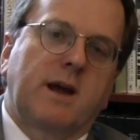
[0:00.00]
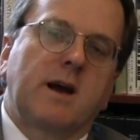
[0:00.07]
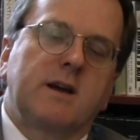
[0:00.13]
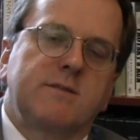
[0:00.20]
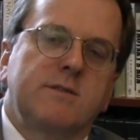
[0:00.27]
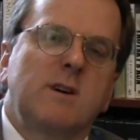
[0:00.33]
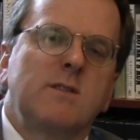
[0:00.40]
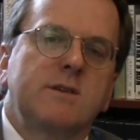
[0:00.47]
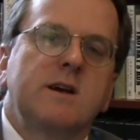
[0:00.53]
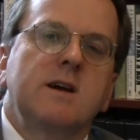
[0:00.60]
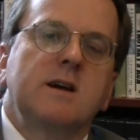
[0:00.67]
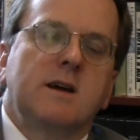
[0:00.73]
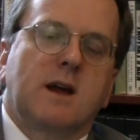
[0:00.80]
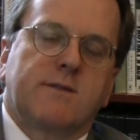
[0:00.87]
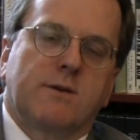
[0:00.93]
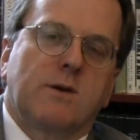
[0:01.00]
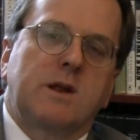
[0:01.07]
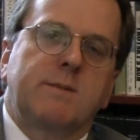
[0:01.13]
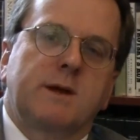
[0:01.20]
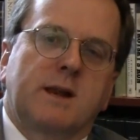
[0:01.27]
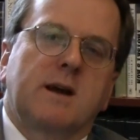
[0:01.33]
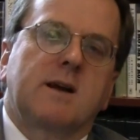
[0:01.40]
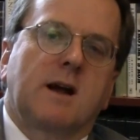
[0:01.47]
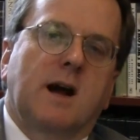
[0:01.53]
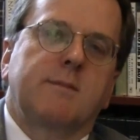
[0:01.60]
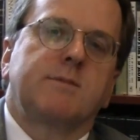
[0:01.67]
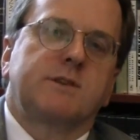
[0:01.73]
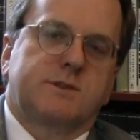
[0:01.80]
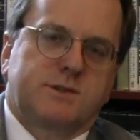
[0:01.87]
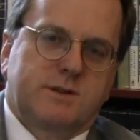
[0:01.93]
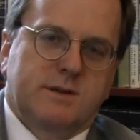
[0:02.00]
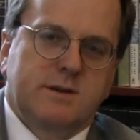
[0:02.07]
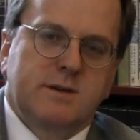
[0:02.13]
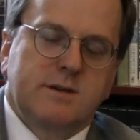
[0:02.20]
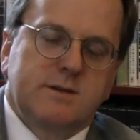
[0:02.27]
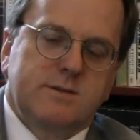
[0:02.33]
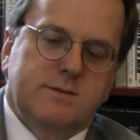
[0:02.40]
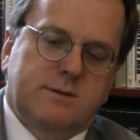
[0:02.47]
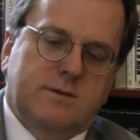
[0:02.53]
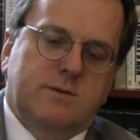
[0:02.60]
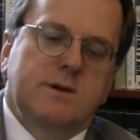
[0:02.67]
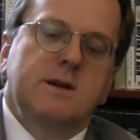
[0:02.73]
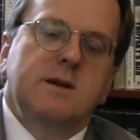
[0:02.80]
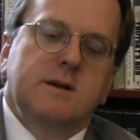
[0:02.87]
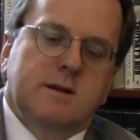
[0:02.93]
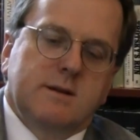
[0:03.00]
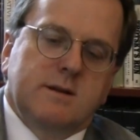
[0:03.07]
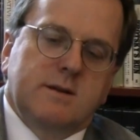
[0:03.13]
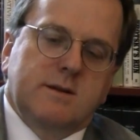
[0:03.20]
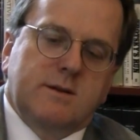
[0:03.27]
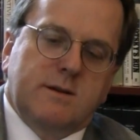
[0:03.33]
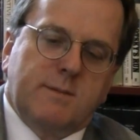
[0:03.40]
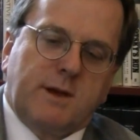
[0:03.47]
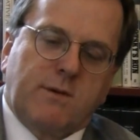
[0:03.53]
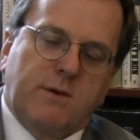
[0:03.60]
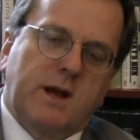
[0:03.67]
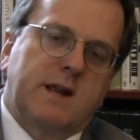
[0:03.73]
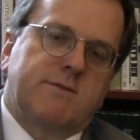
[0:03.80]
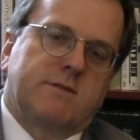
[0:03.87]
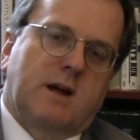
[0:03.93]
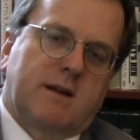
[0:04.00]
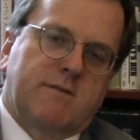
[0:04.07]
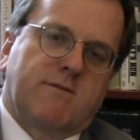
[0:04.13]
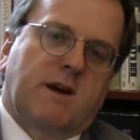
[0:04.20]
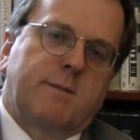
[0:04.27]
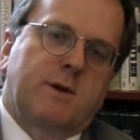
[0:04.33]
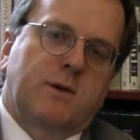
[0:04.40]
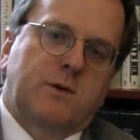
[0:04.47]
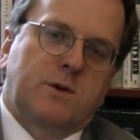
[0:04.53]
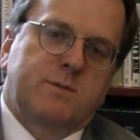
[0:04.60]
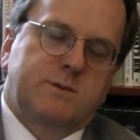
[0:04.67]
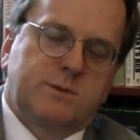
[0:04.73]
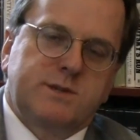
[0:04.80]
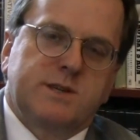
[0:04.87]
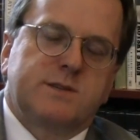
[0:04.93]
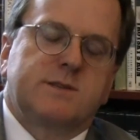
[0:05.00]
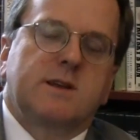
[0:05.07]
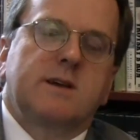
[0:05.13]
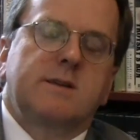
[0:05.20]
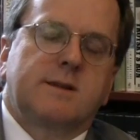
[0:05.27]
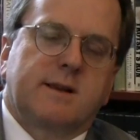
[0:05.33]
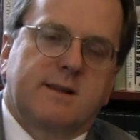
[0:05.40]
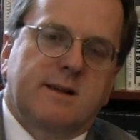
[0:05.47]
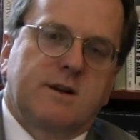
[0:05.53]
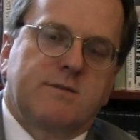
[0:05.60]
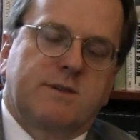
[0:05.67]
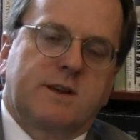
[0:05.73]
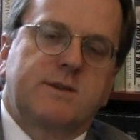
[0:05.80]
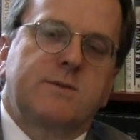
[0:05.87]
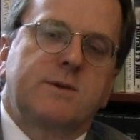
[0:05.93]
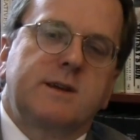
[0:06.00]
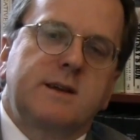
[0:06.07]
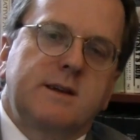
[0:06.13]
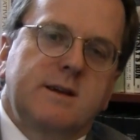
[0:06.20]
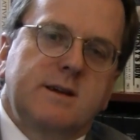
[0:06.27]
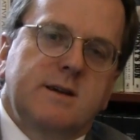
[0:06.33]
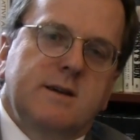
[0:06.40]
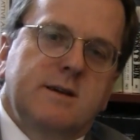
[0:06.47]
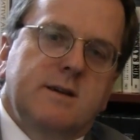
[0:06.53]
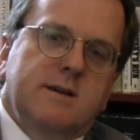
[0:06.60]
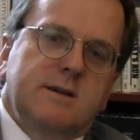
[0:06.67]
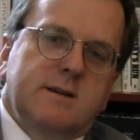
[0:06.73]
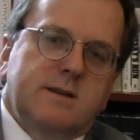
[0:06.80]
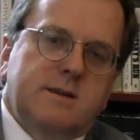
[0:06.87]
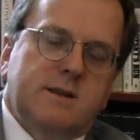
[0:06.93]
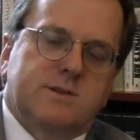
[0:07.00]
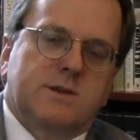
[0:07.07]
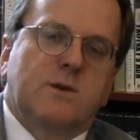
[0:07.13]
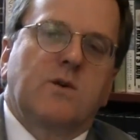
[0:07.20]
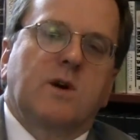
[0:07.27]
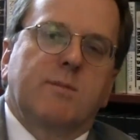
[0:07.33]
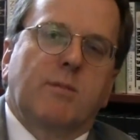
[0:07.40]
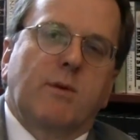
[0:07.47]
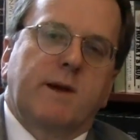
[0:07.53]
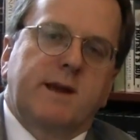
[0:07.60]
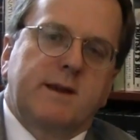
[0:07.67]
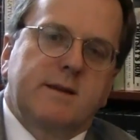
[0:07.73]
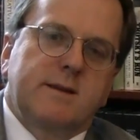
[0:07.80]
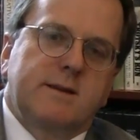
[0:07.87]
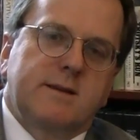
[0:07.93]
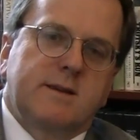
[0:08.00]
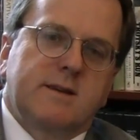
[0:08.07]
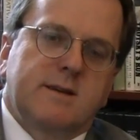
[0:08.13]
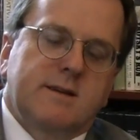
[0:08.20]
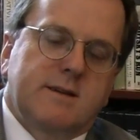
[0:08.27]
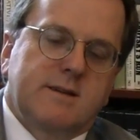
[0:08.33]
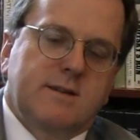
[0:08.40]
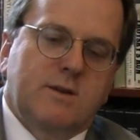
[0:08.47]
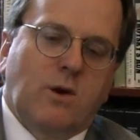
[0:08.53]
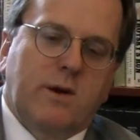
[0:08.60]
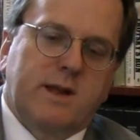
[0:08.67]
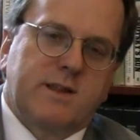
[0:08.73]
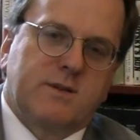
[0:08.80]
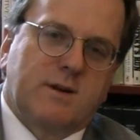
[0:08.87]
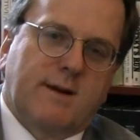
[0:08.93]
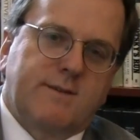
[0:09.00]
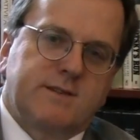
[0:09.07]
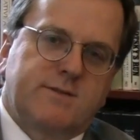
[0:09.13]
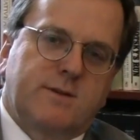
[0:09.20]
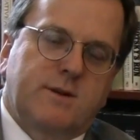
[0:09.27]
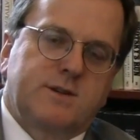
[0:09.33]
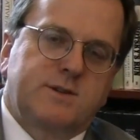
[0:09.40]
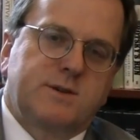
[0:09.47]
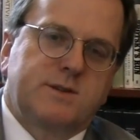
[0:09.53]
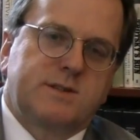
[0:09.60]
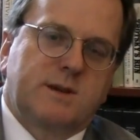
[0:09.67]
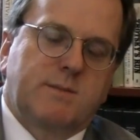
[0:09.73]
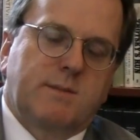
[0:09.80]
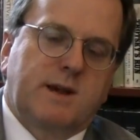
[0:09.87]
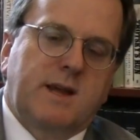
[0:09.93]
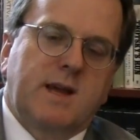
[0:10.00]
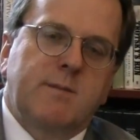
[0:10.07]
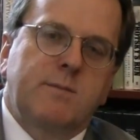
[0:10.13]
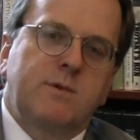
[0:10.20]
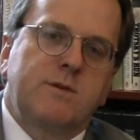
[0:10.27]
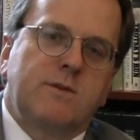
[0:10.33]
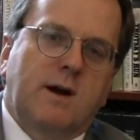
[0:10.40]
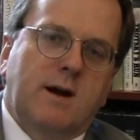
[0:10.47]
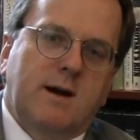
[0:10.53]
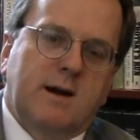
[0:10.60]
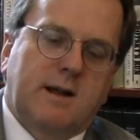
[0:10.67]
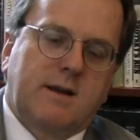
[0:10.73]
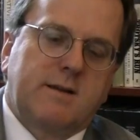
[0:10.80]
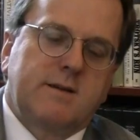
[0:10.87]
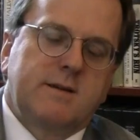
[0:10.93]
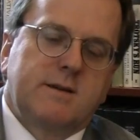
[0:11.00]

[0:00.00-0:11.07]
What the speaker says: I got involved have already been accomplished. So it'd be great if a lot of environmental groups would just declare victory, disincorporate, donate their office furniture to somebody and move on.